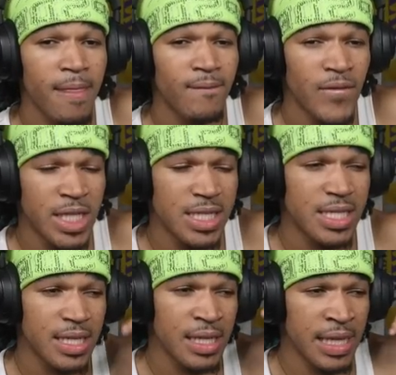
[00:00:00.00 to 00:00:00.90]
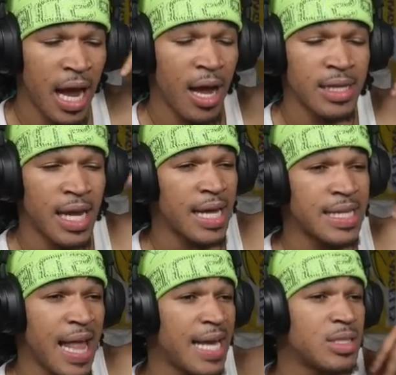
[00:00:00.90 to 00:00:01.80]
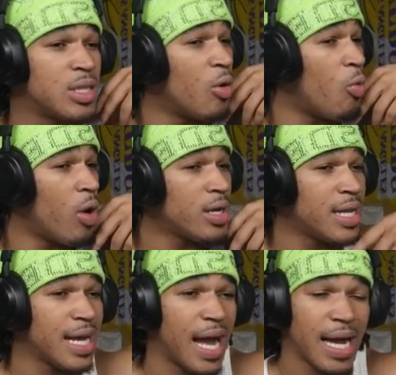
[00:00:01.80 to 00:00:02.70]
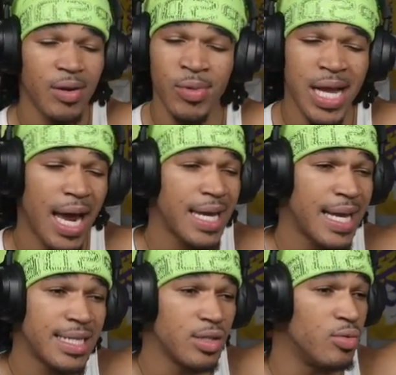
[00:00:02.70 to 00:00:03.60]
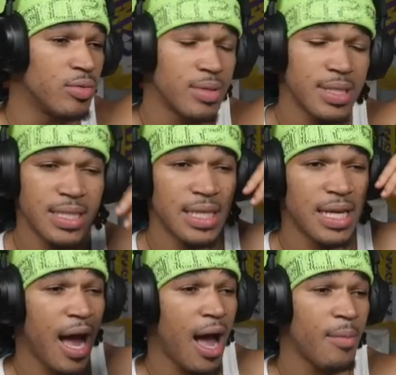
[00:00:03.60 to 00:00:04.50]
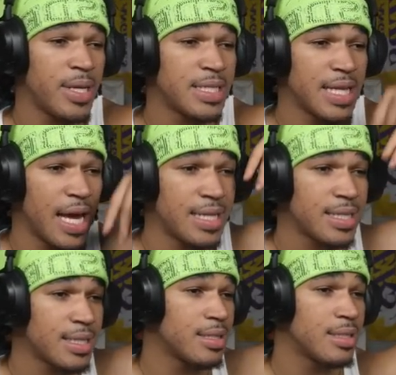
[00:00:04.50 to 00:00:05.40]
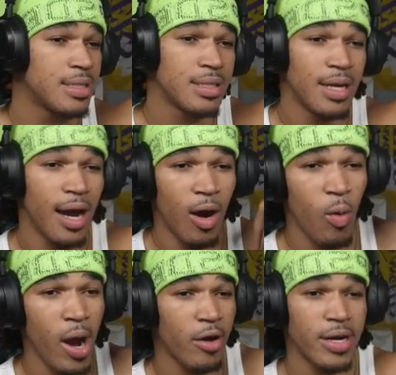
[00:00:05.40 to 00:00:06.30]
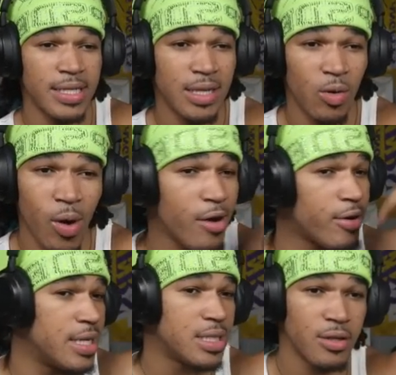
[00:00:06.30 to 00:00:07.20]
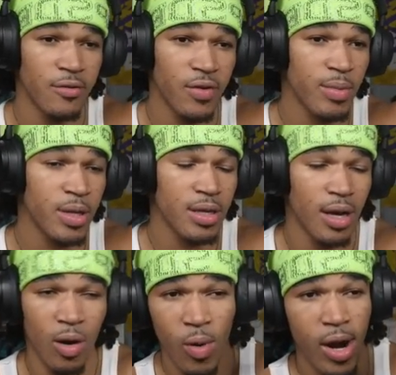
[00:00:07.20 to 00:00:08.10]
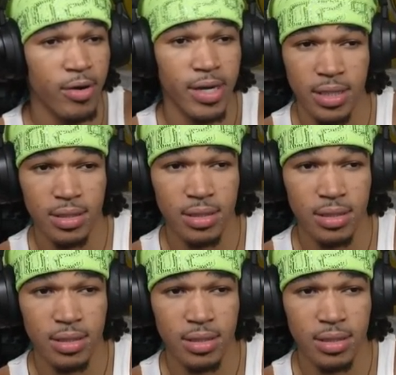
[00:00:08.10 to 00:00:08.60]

just... Like, that's the one thing we gotta get you. Common sense. Awareness. You feel me? Awareness.